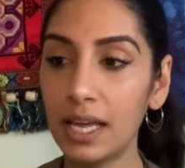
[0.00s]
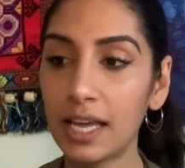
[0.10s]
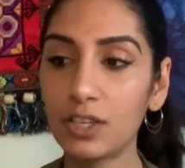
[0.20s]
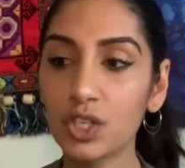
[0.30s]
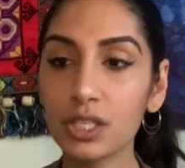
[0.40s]

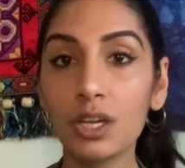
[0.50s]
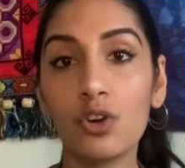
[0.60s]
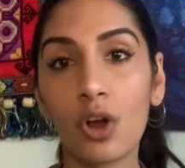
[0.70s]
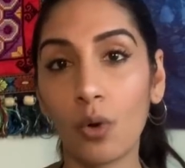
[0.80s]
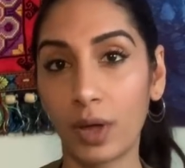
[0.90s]
It's just a
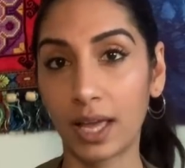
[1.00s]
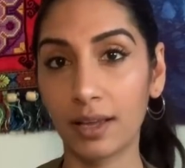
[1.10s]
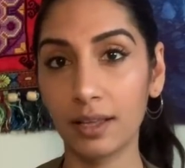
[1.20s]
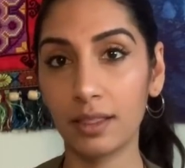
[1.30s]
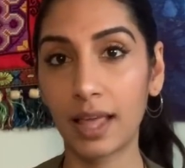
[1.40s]

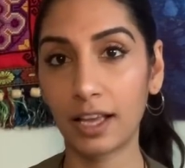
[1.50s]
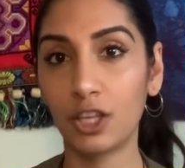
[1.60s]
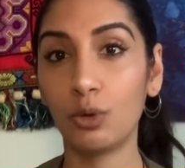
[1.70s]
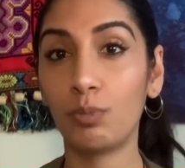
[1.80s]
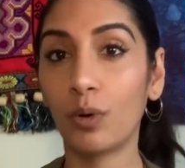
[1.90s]
knowing that
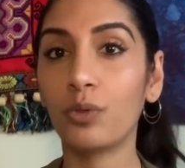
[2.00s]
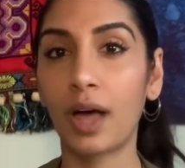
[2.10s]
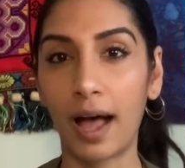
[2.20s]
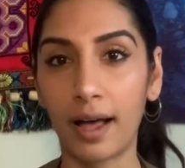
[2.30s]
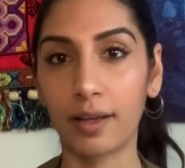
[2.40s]
you both
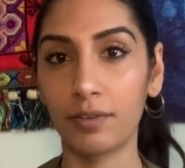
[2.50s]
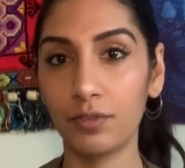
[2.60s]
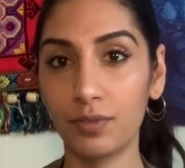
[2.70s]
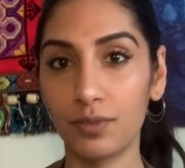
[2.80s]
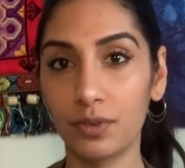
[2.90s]
have.
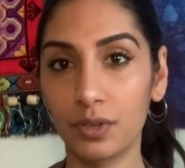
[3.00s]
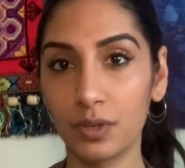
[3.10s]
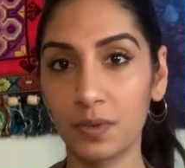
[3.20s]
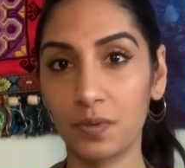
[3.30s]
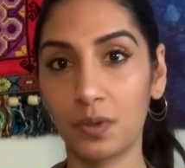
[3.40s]

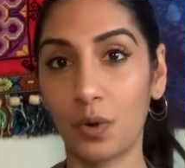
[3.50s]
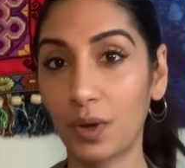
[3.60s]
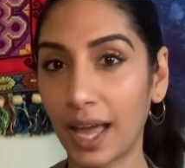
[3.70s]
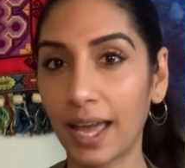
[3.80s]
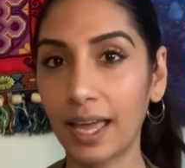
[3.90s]

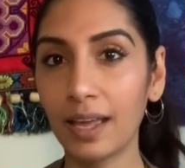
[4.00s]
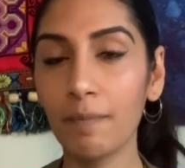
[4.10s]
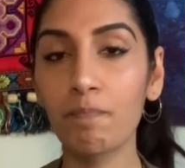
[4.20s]
Okay?